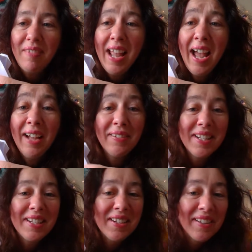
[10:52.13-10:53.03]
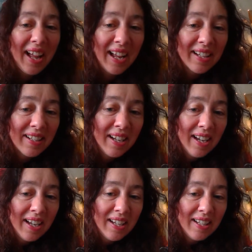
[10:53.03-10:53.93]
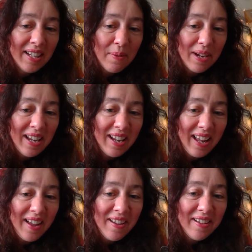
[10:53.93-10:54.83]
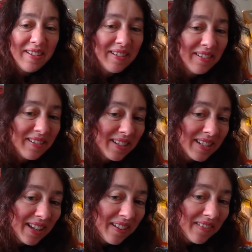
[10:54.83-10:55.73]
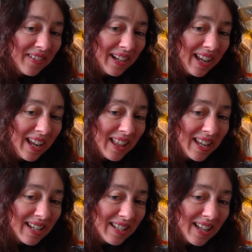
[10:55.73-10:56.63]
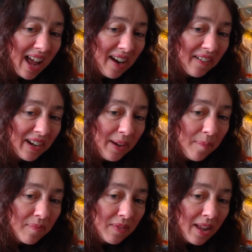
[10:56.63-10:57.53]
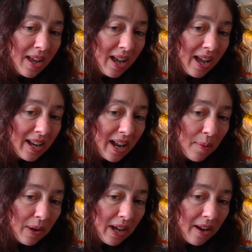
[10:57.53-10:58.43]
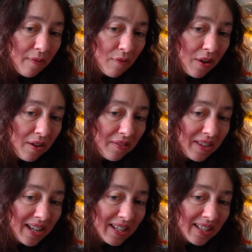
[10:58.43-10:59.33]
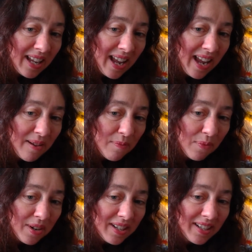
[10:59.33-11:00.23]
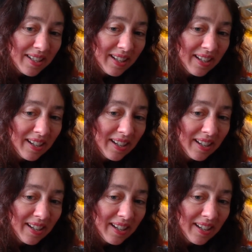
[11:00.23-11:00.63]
how to do that? So we're going to go, so we're looking at this area. Now we're going to fold this inwards